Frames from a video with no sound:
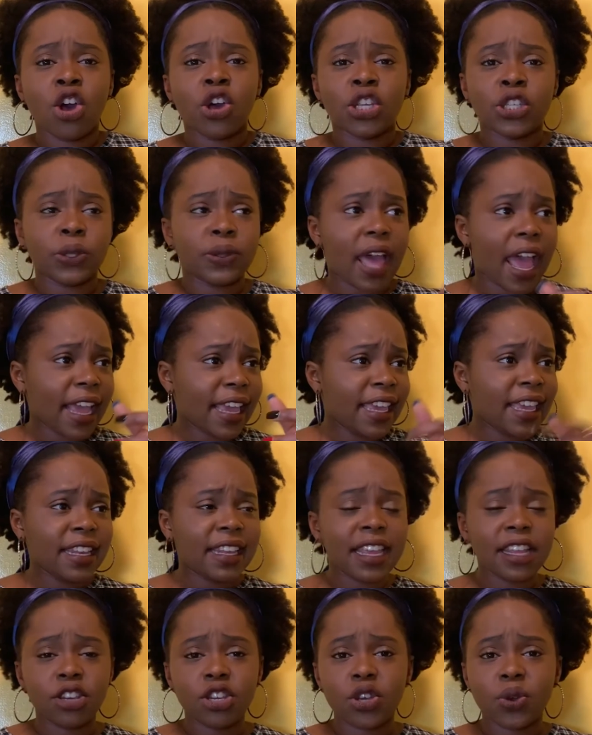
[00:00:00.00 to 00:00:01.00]
So that kid
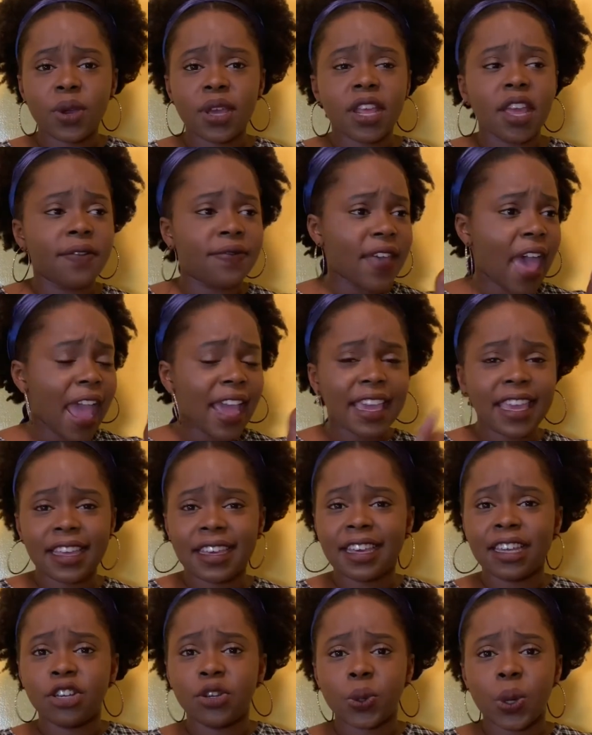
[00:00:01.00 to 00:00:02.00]
can do it. If that kid
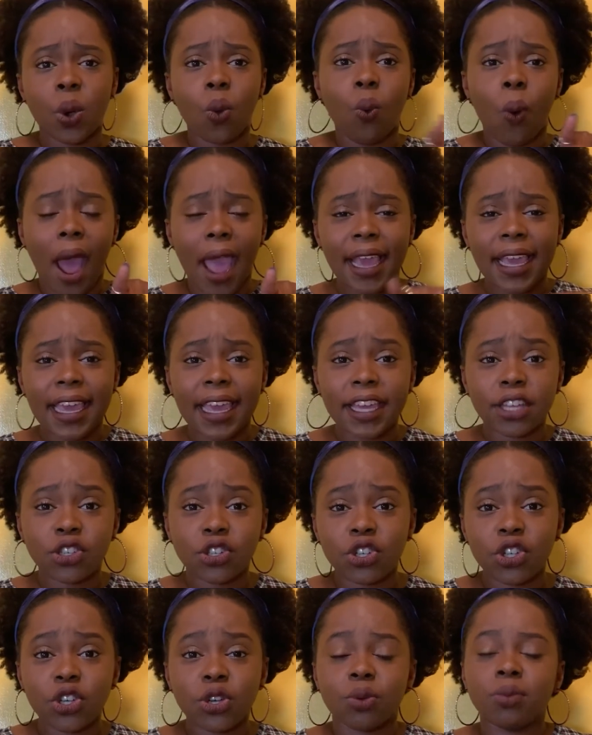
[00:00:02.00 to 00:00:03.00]
can do it, why can't
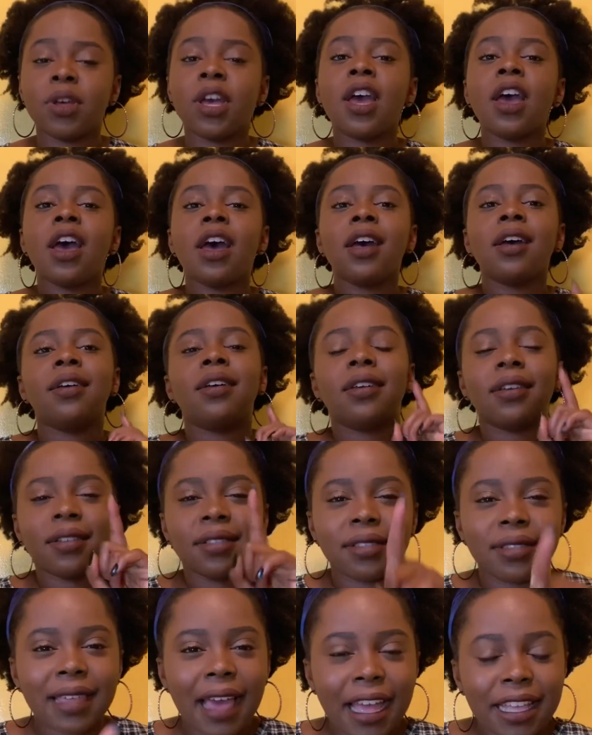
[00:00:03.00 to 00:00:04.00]
you?
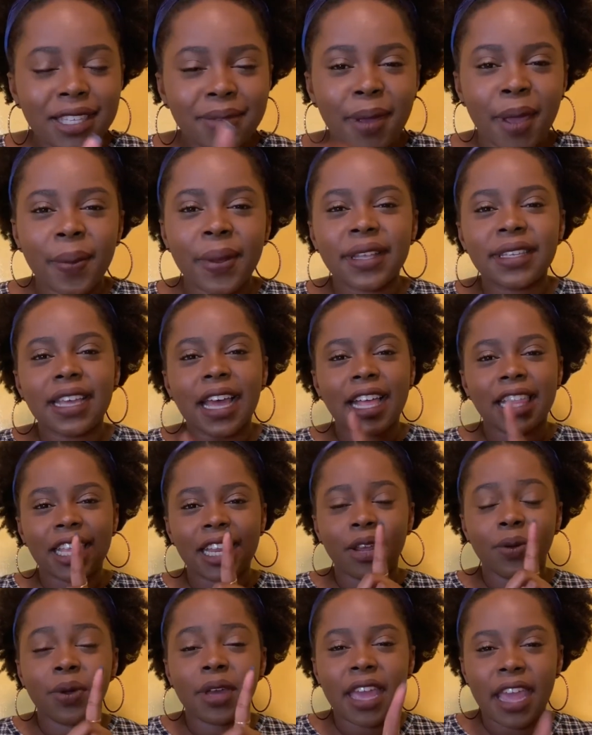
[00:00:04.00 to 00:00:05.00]
That's my
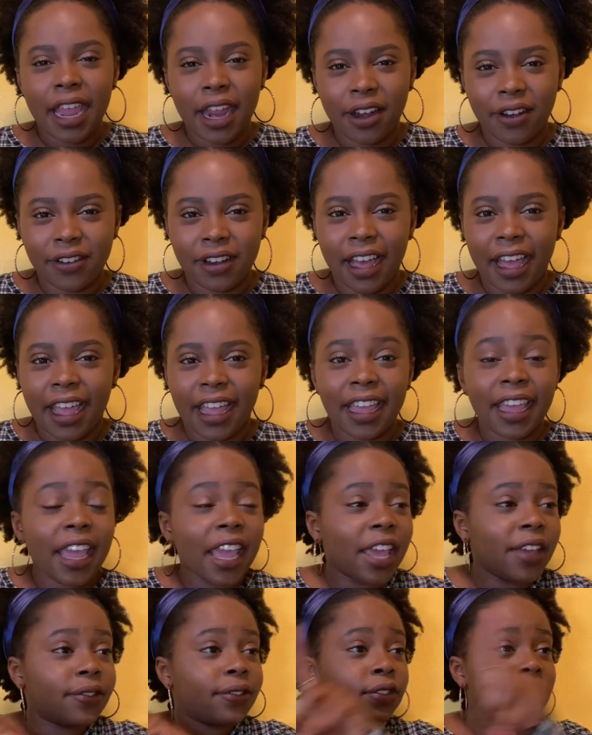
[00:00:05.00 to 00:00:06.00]
mentality with hair dyeing.
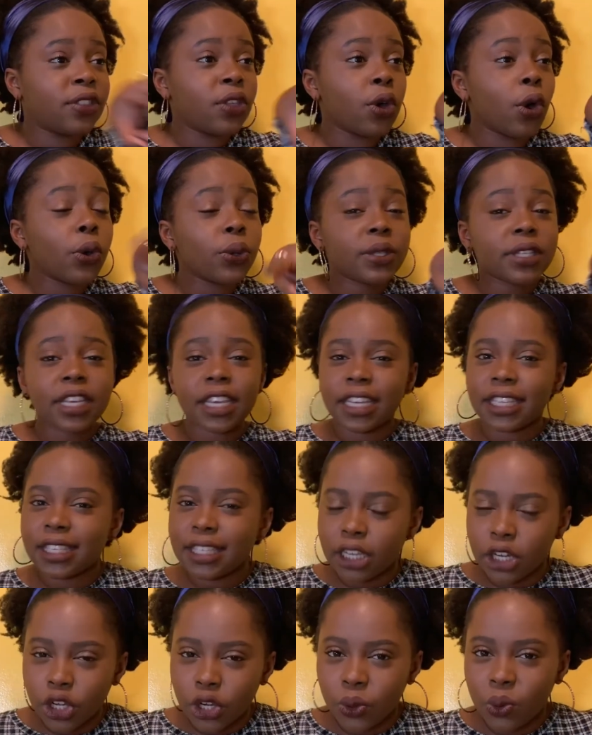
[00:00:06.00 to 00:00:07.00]
If those kids
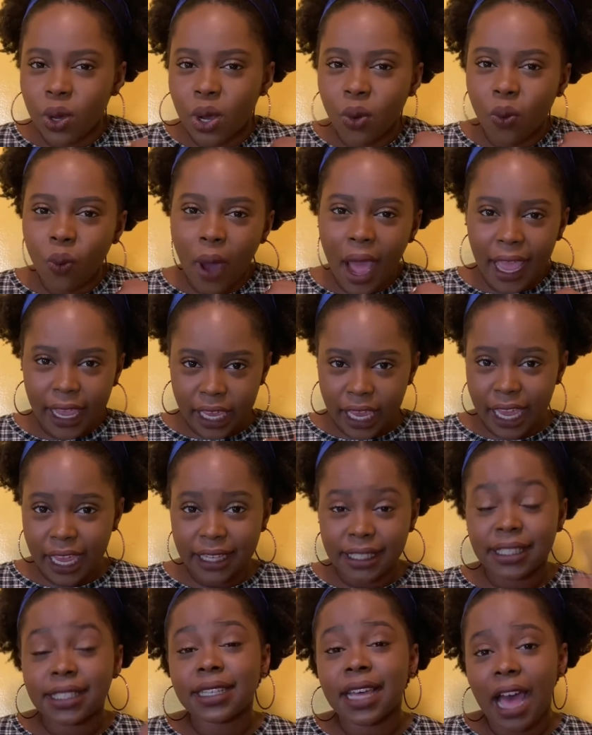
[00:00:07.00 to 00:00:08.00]
can do it, why
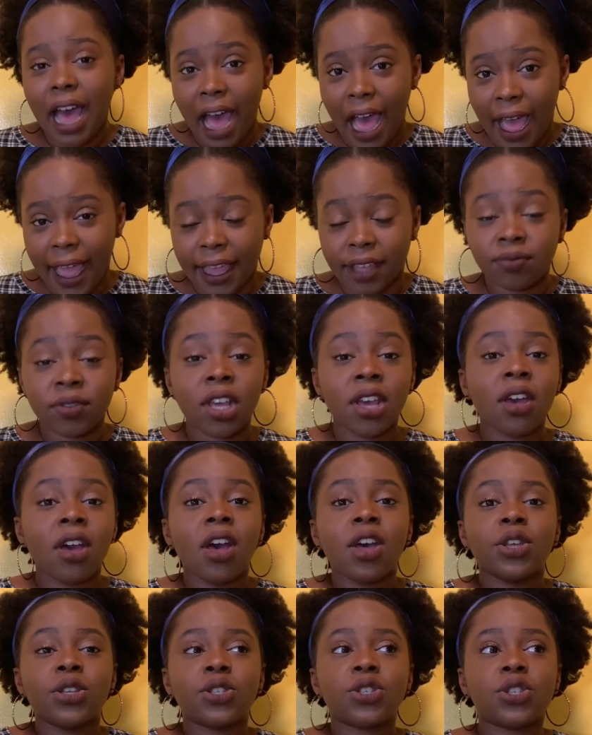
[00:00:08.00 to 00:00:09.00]
can't I?
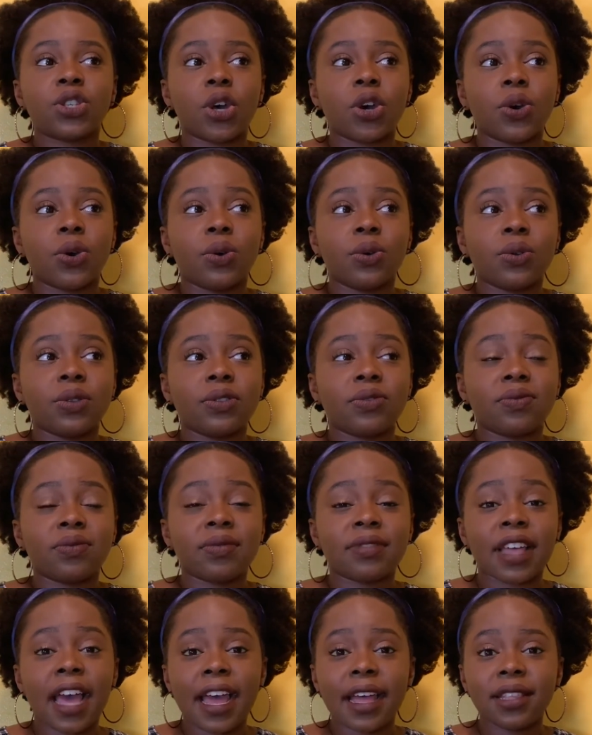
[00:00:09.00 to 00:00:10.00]
So
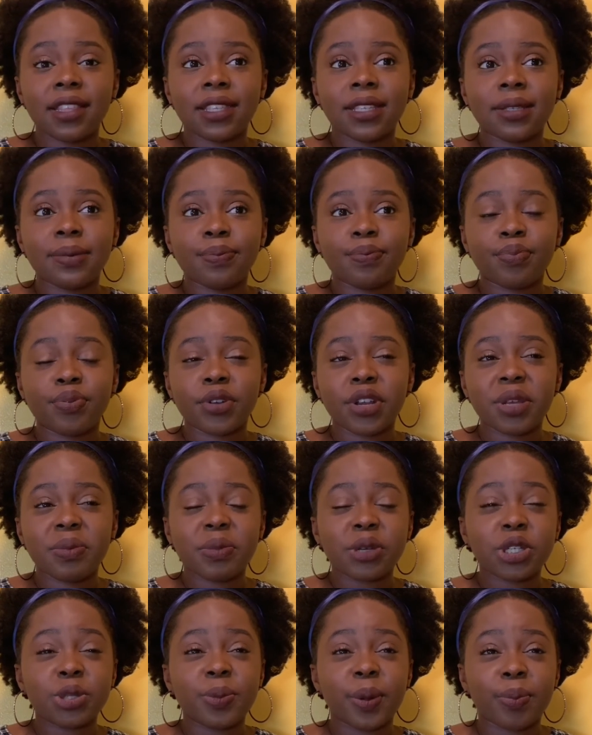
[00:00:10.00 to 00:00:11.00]
that's pretty
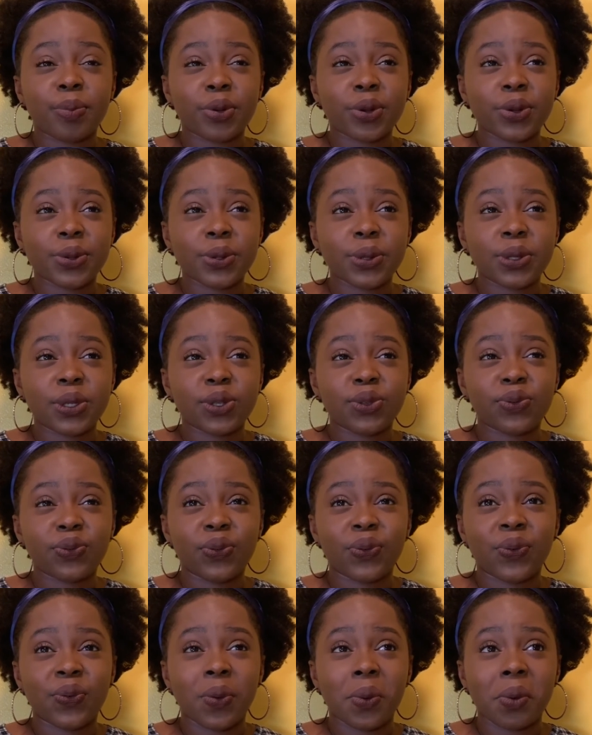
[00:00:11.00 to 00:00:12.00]
much my pros
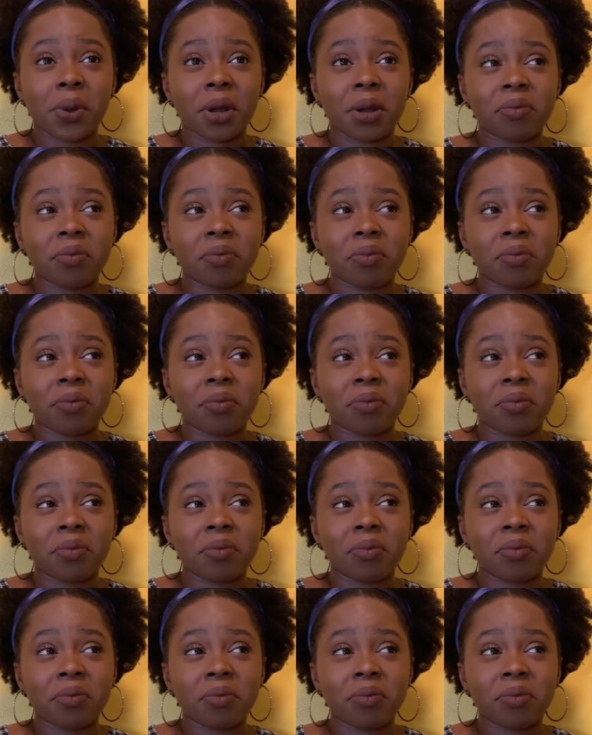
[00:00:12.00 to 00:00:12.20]
for